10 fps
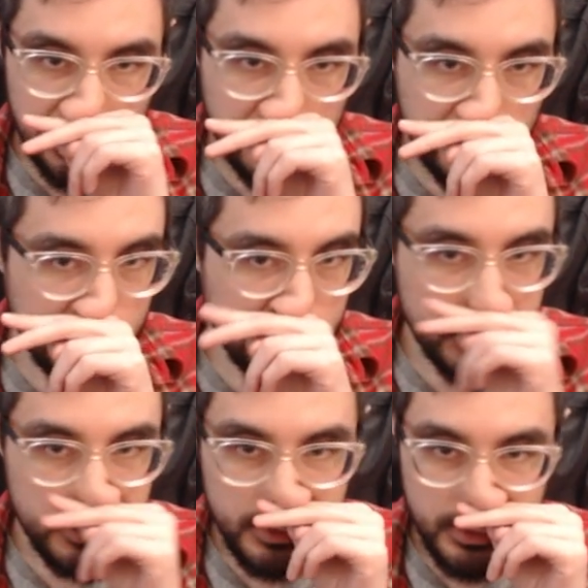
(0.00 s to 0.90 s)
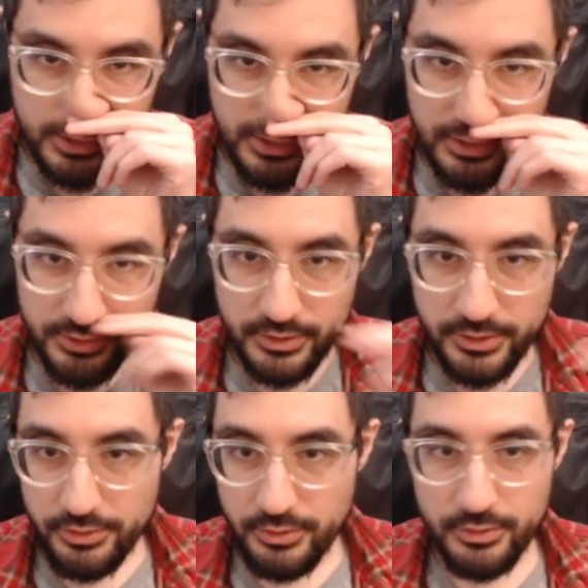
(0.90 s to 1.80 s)
This, just
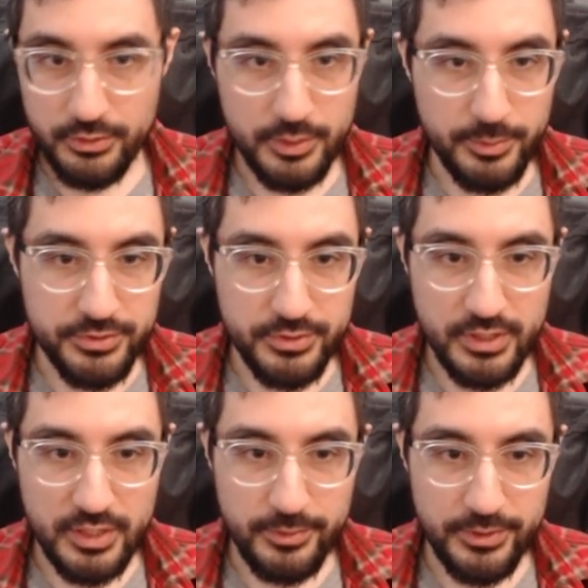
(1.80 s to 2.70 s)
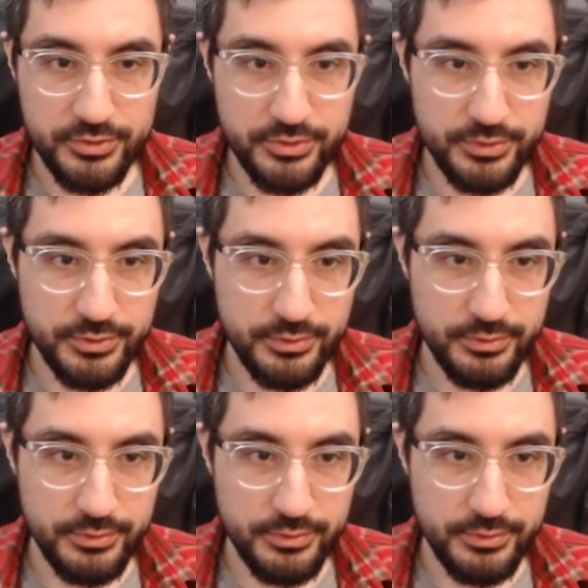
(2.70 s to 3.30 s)
a bunch of damage.